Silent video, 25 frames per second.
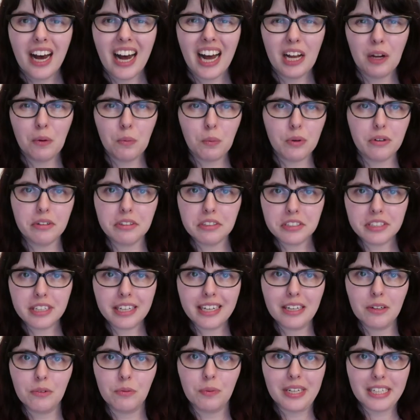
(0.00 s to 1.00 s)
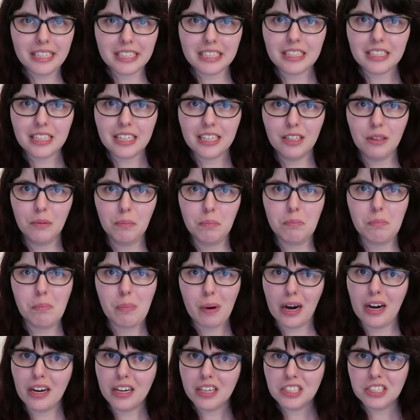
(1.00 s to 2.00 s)
I will say recently the
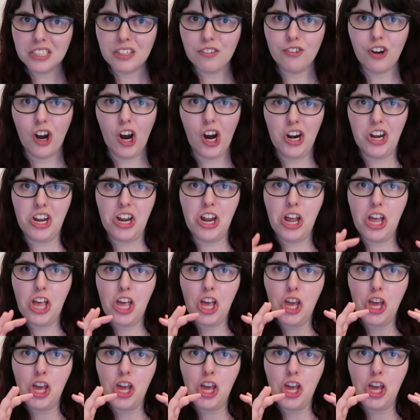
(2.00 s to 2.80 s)
mugs have gotten